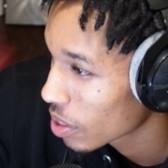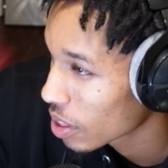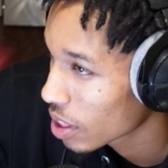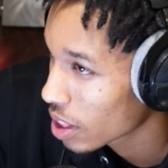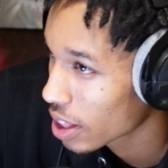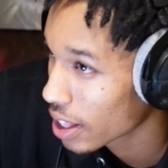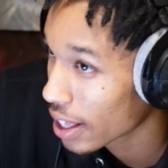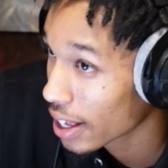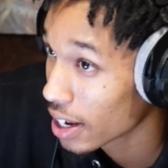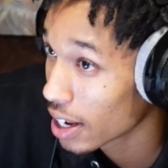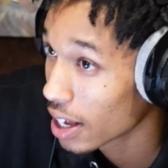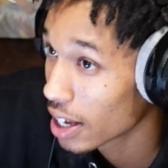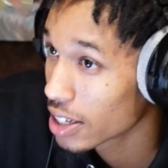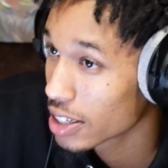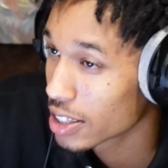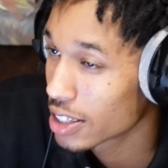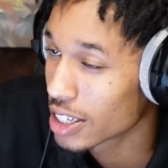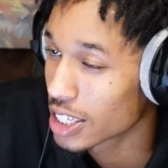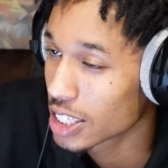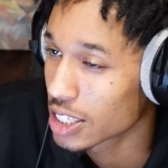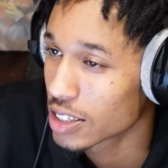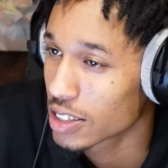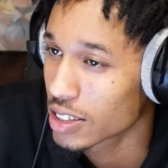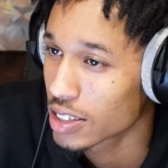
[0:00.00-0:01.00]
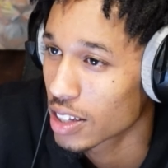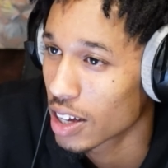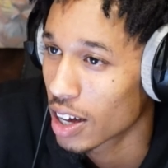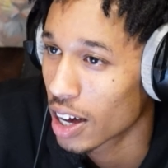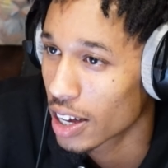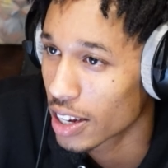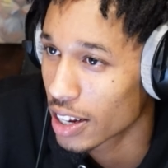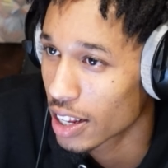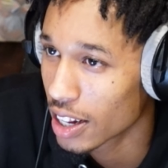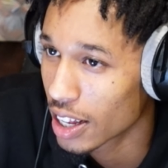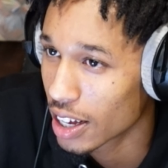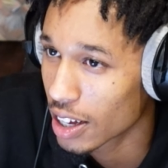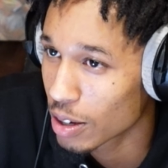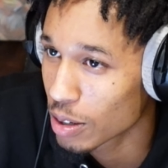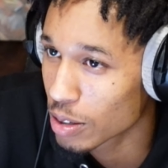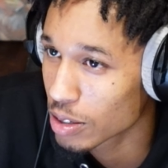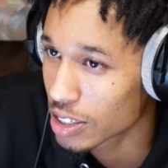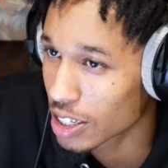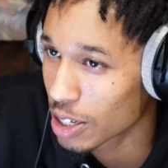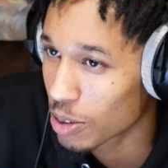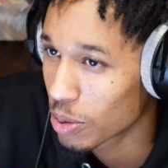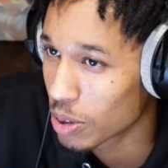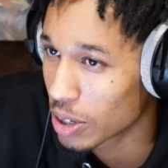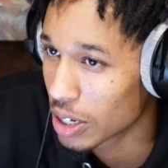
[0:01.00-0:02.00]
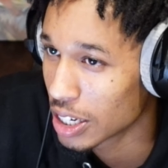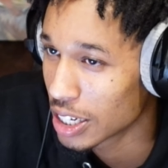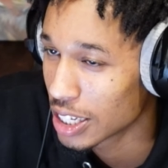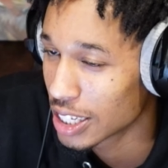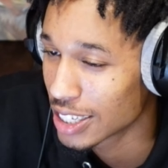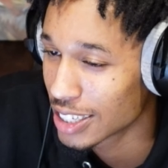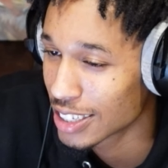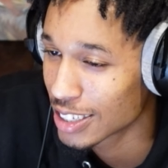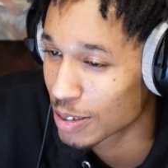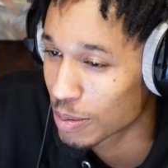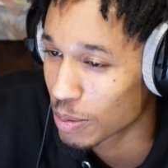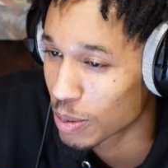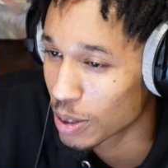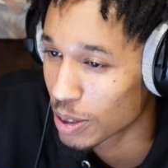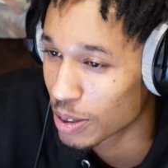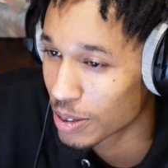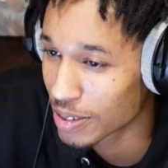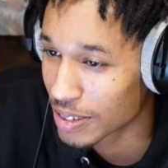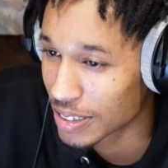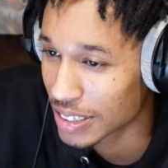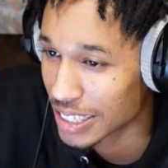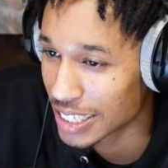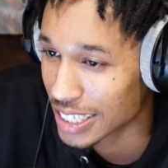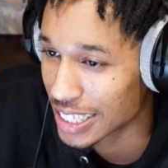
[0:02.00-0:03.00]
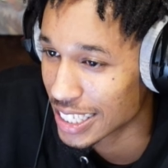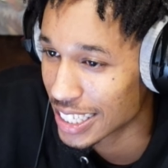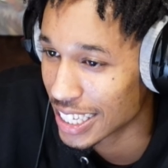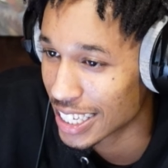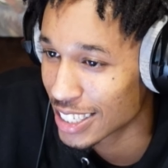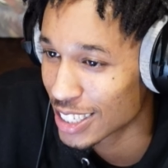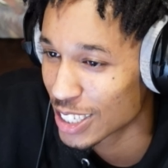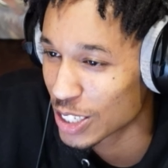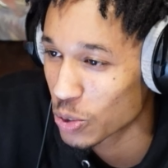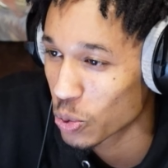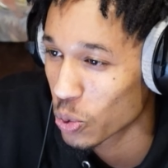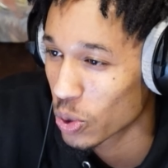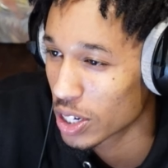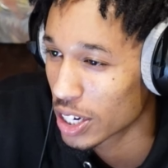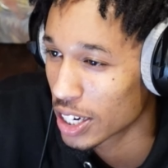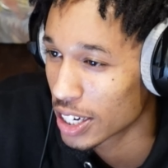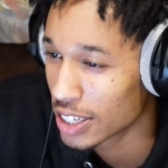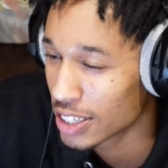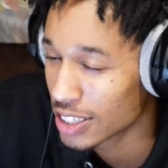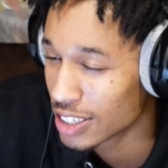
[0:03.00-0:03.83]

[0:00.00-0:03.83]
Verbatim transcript: They not gonna say what it is, bro. They just running the